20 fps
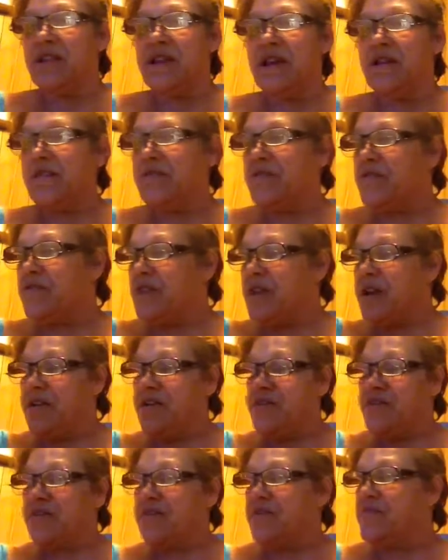
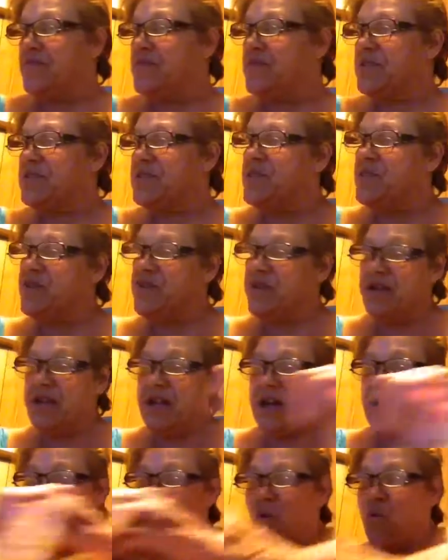layers of material
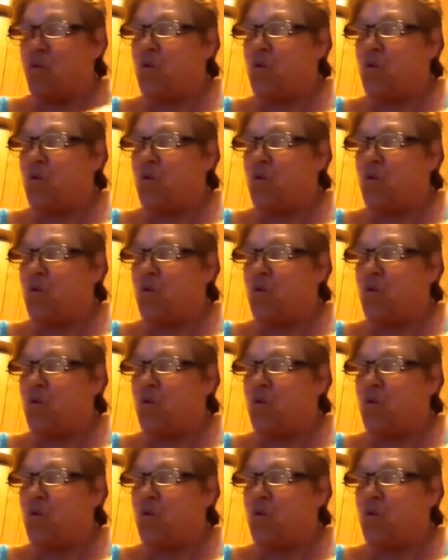at